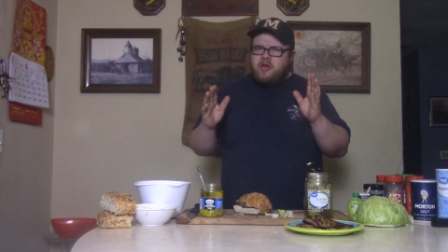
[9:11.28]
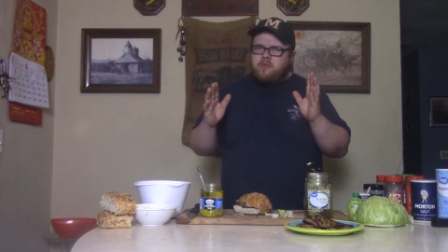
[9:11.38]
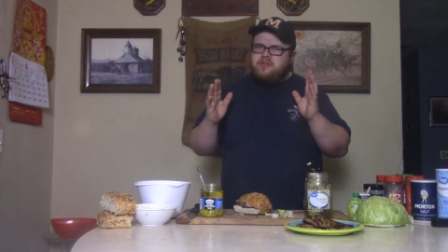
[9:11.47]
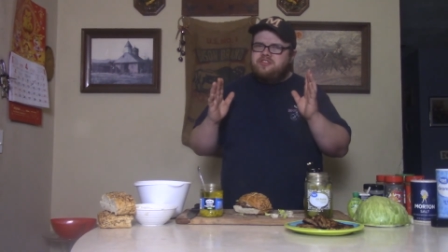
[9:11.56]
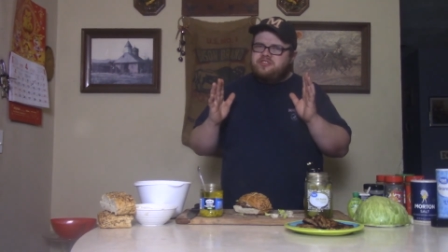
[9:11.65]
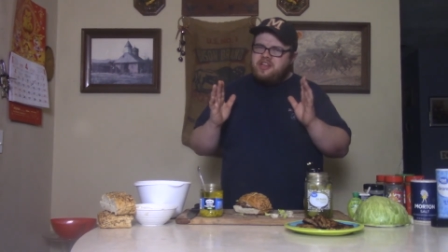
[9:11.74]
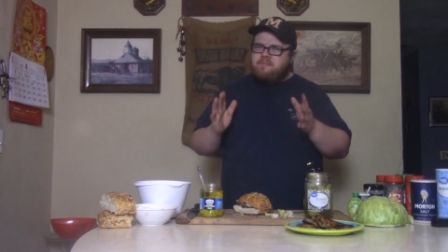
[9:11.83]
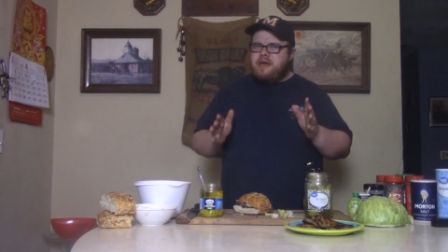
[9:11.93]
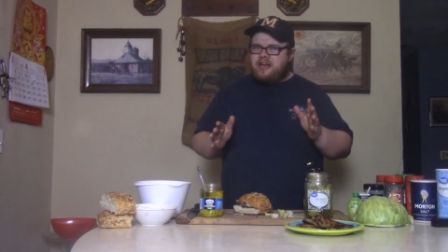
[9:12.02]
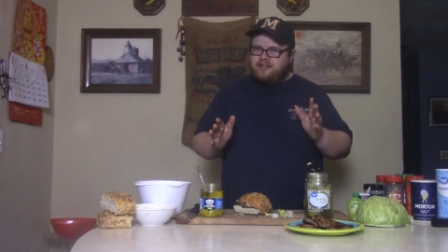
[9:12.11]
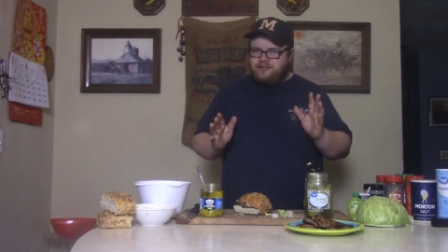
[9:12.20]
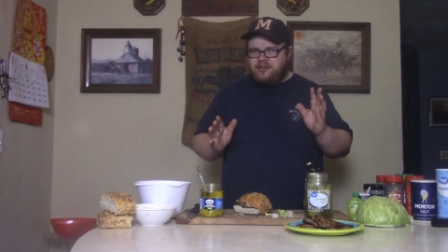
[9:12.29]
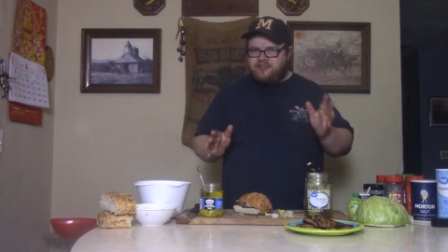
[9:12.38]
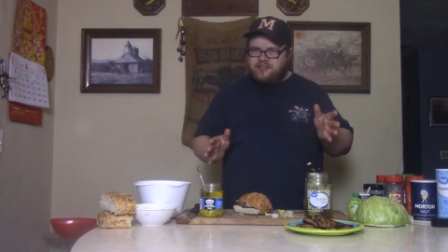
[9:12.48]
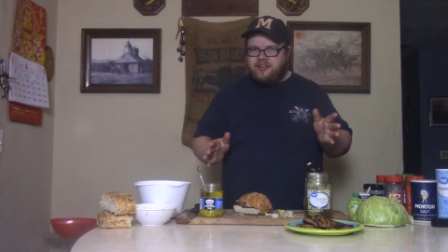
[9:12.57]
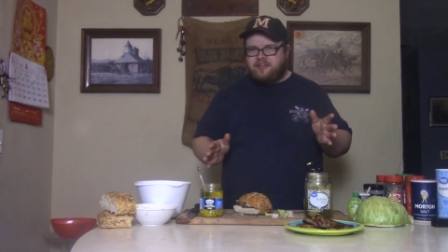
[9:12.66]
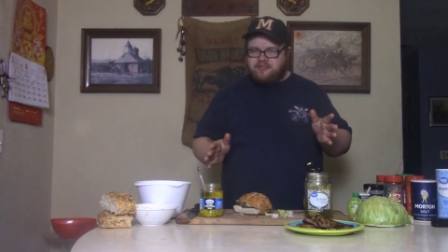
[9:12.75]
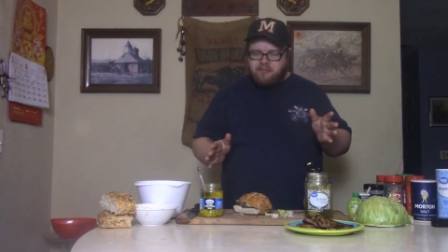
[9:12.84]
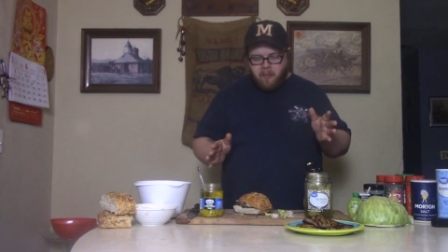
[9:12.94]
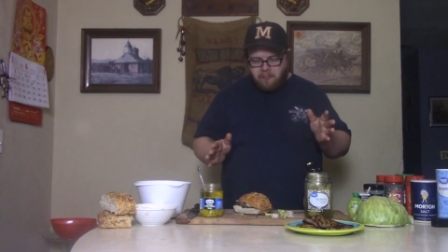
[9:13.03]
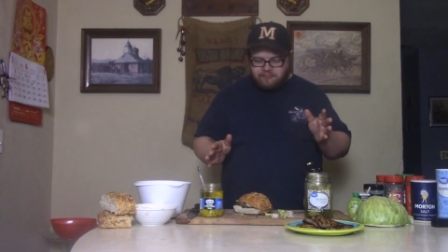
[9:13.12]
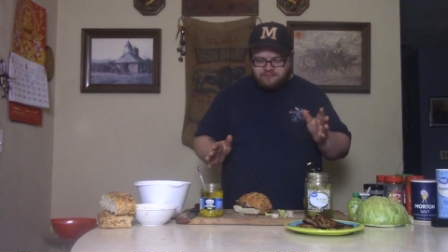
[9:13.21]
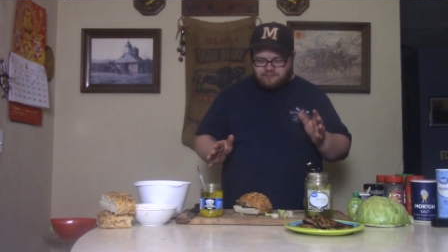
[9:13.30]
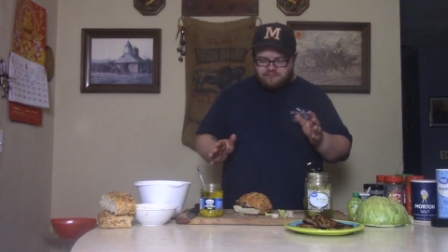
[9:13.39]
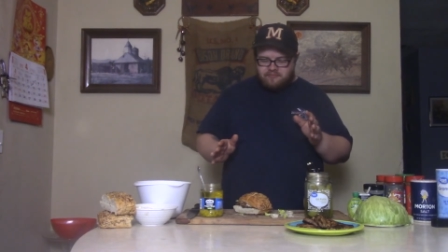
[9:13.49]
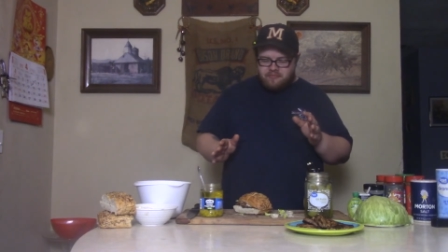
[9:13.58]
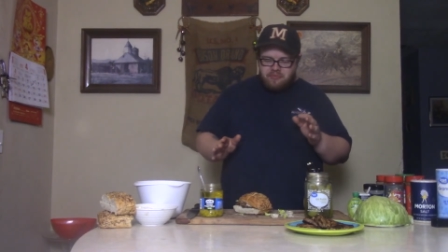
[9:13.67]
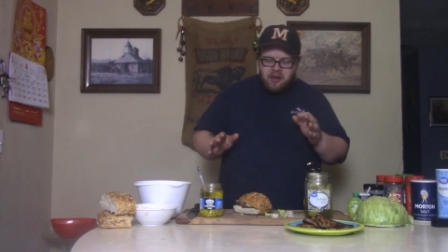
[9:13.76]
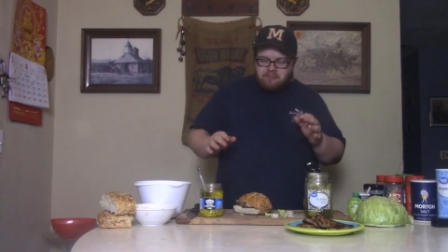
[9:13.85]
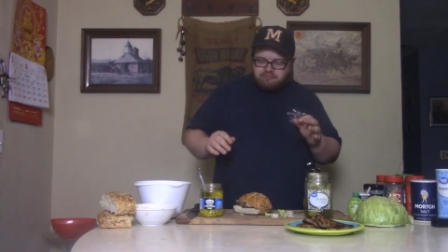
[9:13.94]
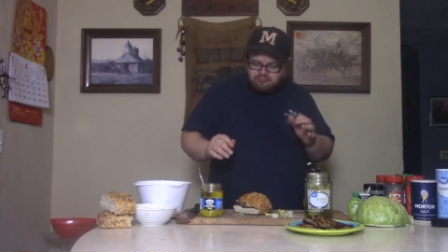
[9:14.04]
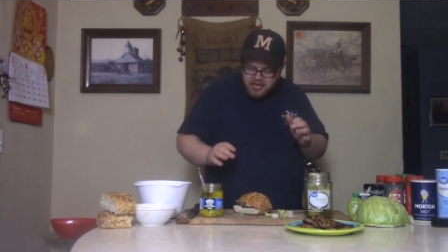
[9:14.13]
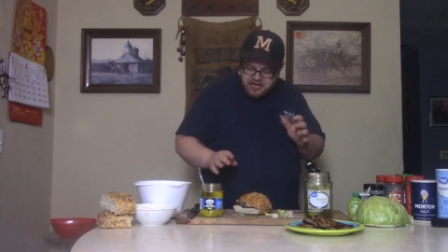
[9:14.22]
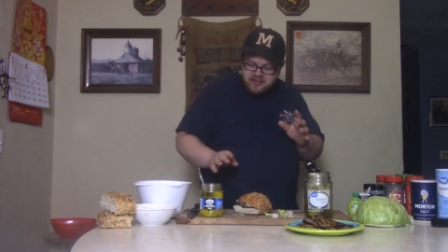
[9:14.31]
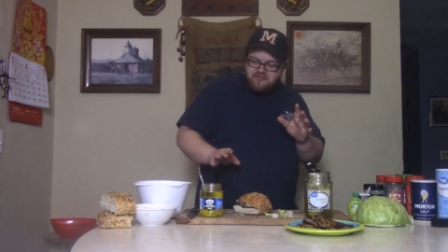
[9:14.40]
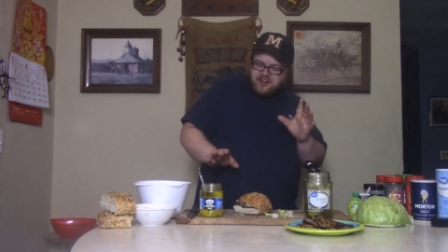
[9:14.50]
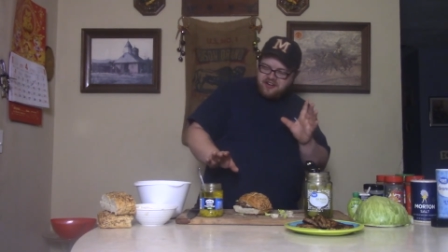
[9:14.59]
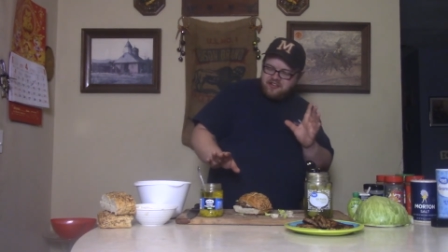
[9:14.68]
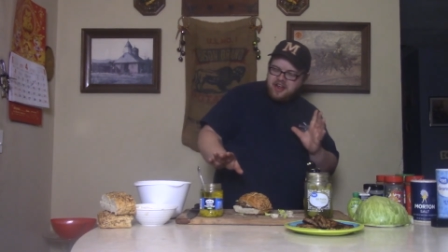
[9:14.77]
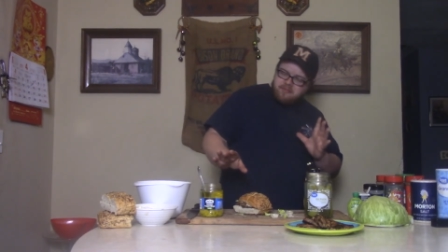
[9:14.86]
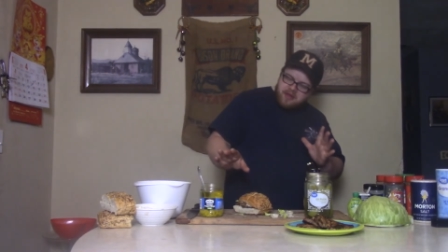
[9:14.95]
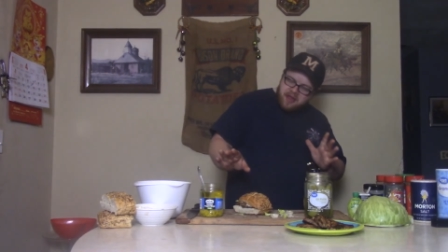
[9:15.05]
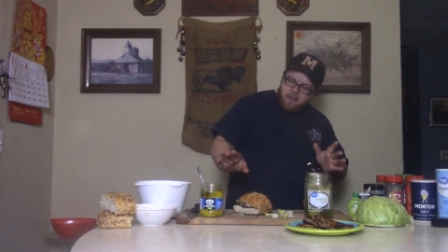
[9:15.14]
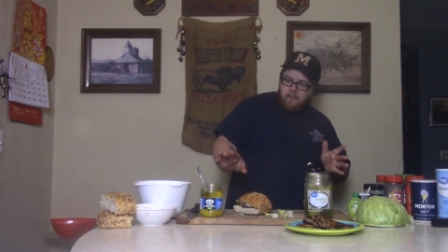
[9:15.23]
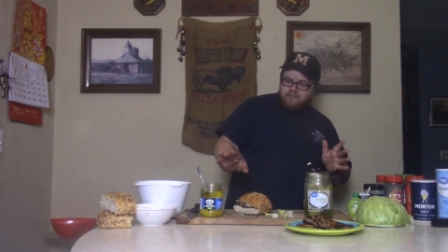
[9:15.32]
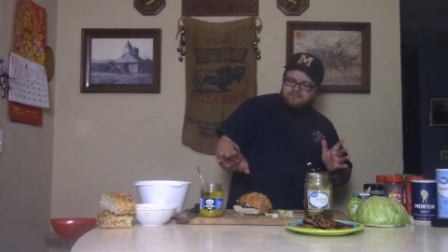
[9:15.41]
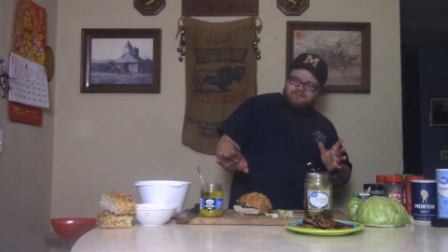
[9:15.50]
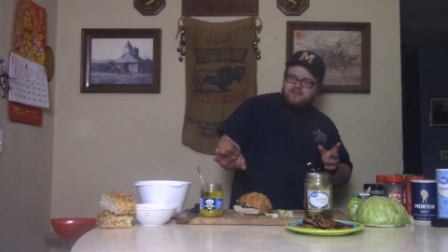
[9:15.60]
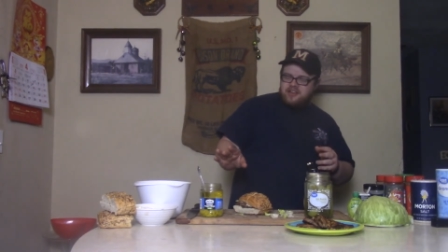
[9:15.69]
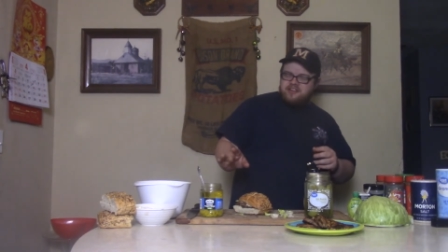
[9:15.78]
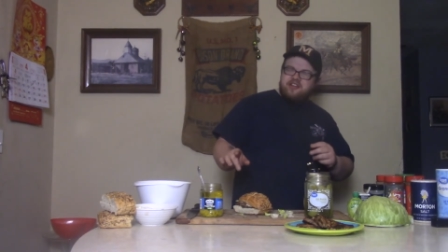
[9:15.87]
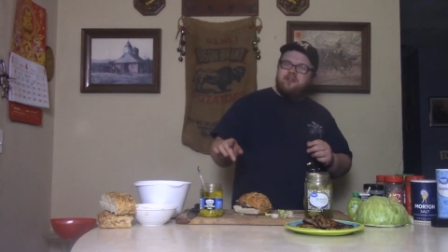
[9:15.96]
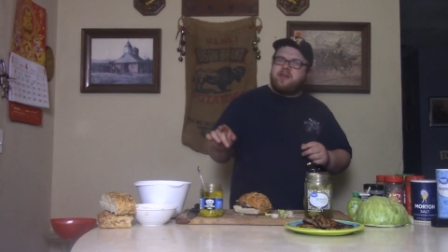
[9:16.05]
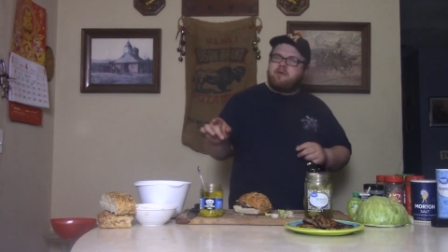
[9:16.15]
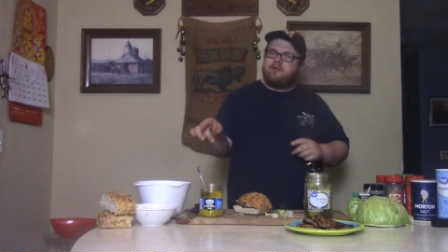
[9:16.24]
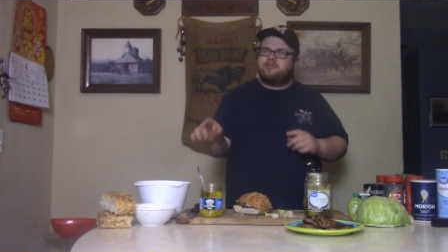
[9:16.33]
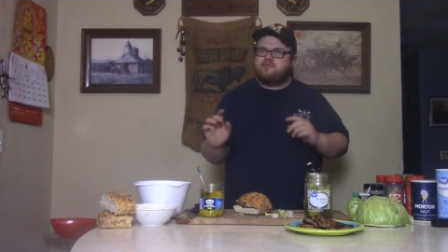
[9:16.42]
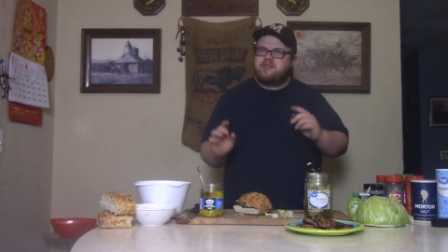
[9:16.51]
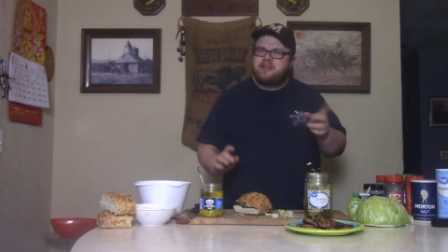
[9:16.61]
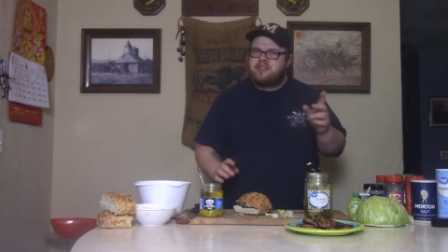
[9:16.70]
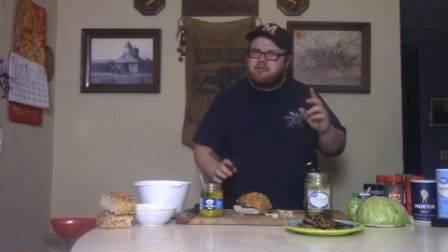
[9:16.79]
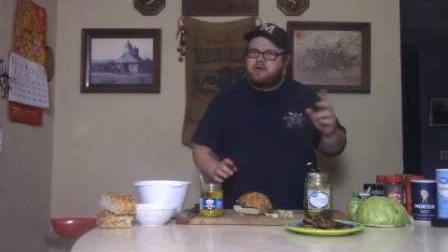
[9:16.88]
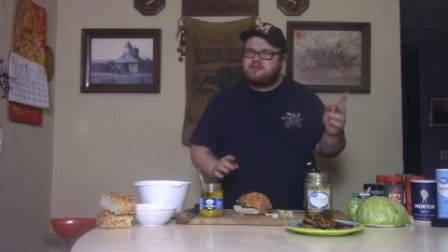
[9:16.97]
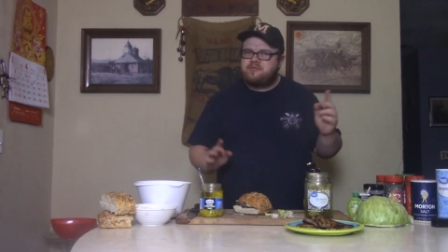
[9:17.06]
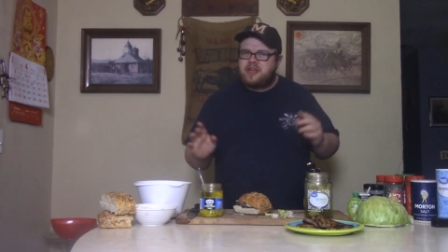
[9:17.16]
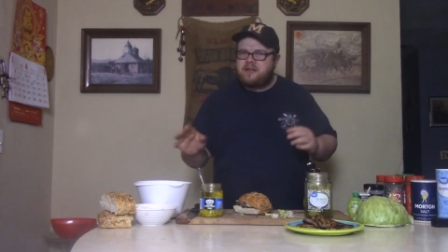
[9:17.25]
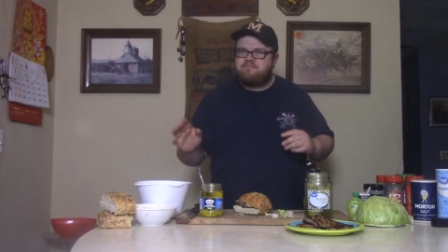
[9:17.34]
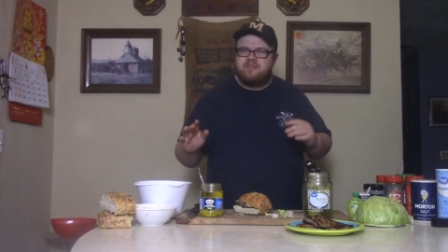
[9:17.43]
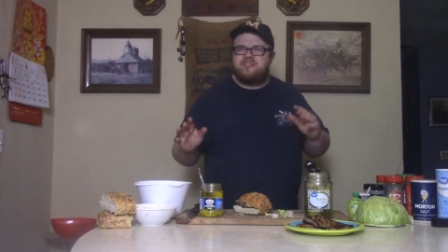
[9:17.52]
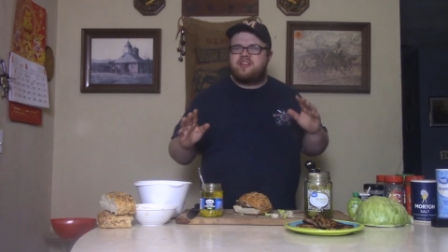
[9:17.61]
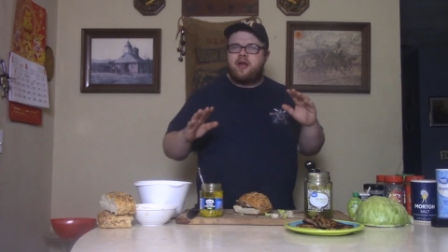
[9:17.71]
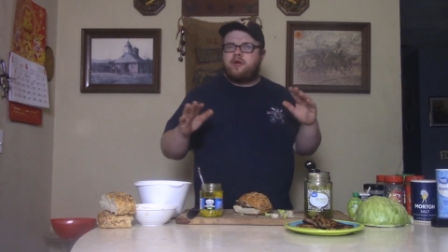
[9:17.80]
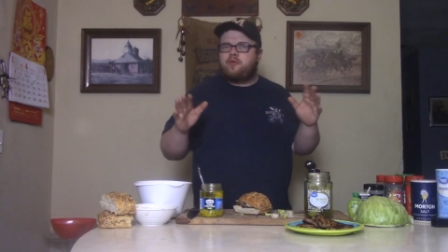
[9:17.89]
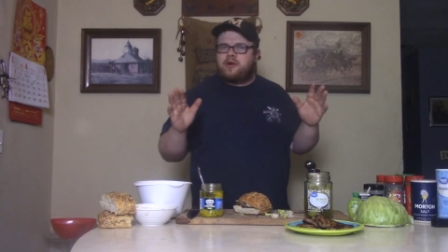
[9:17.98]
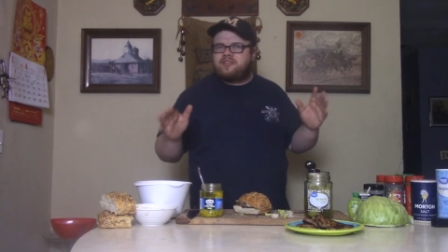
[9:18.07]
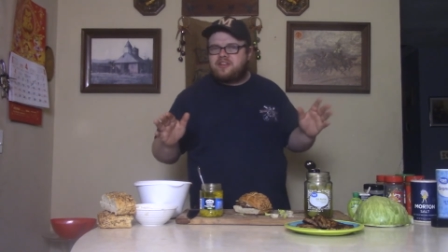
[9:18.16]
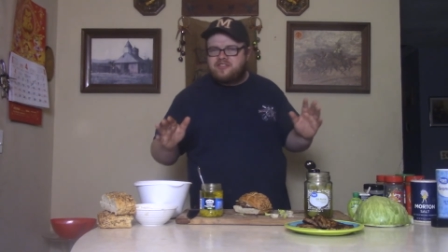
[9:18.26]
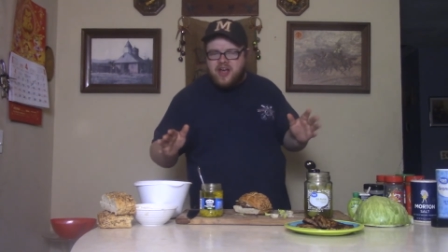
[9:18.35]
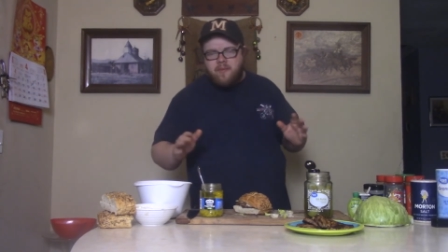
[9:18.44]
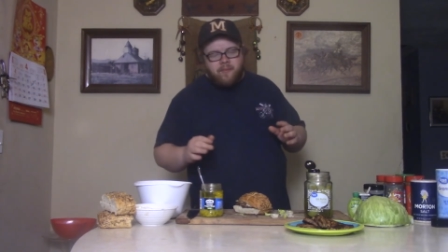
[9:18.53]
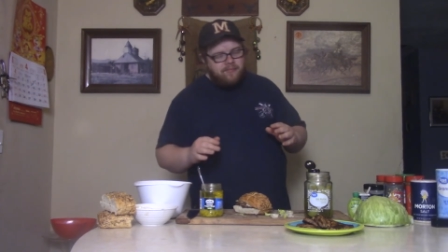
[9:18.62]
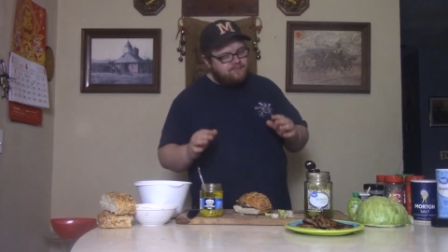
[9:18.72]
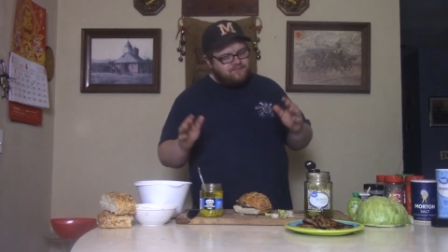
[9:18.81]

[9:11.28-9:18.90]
when you step back and look at things, and you figure it out, man, and you go, that works with that, that works with that, this is how I can work things out,